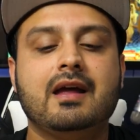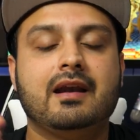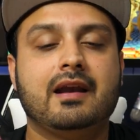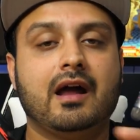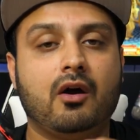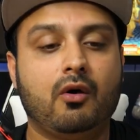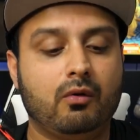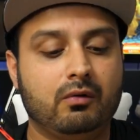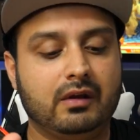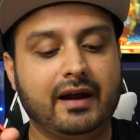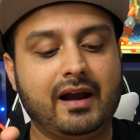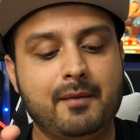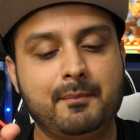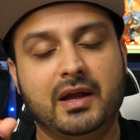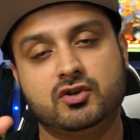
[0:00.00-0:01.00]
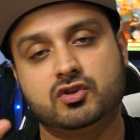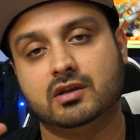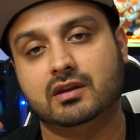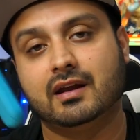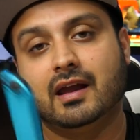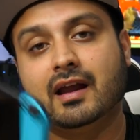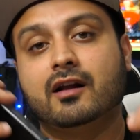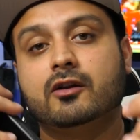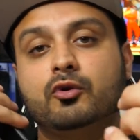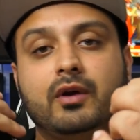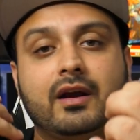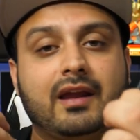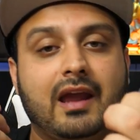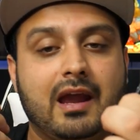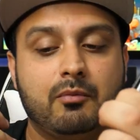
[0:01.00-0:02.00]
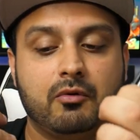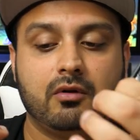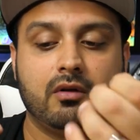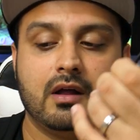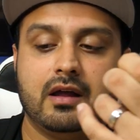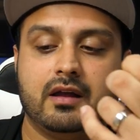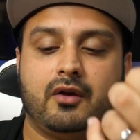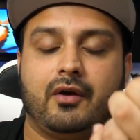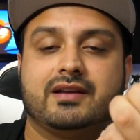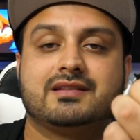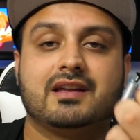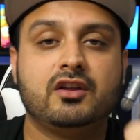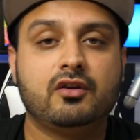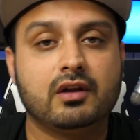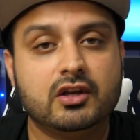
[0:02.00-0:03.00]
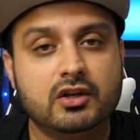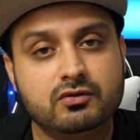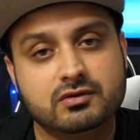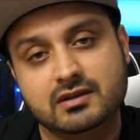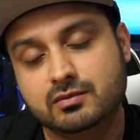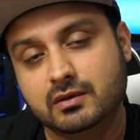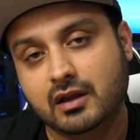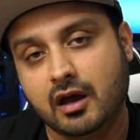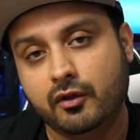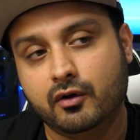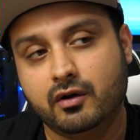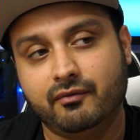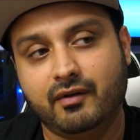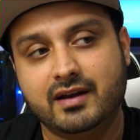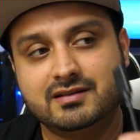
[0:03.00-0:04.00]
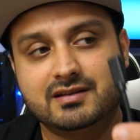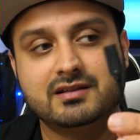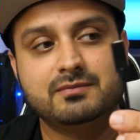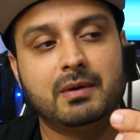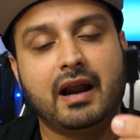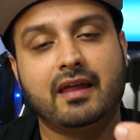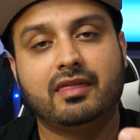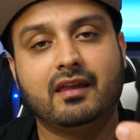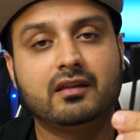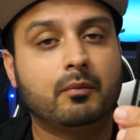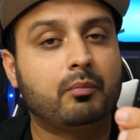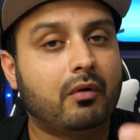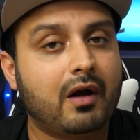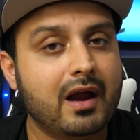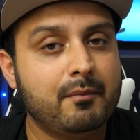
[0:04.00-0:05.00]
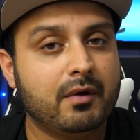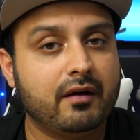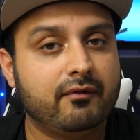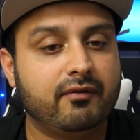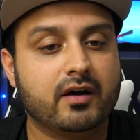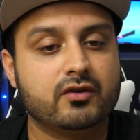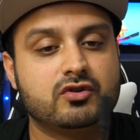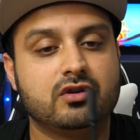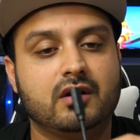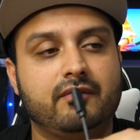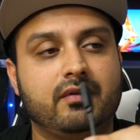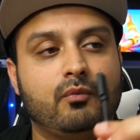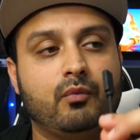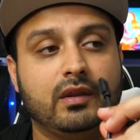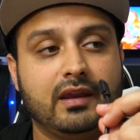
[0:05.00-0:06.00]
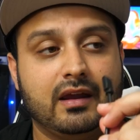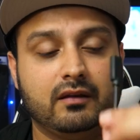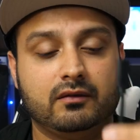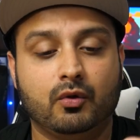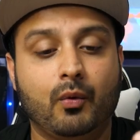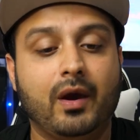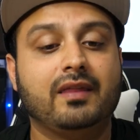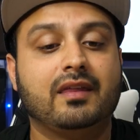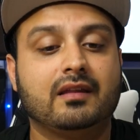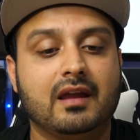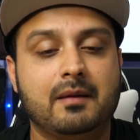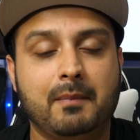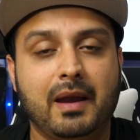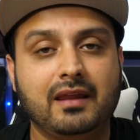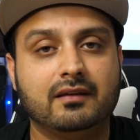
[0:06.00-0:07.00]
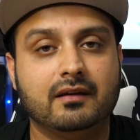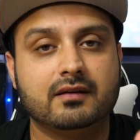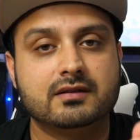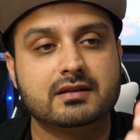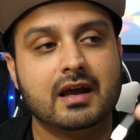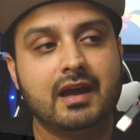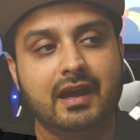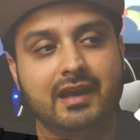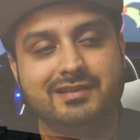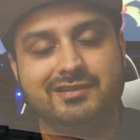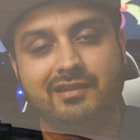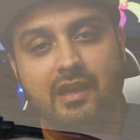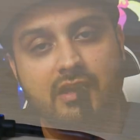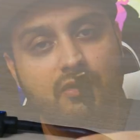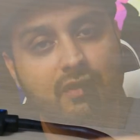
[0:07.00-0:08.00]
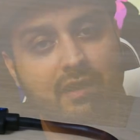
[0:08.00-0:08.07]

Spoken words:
Now, like I mentioned, the included cable, I said you could use this with other devices, but I think the primary function of it, the way that they made this, is so that you